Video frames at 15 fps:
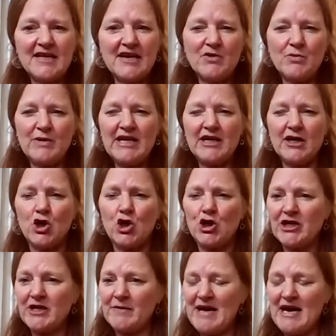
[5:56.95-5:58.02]
every week, a
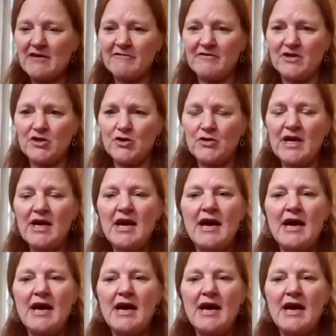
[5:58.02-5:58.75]
good amount of food.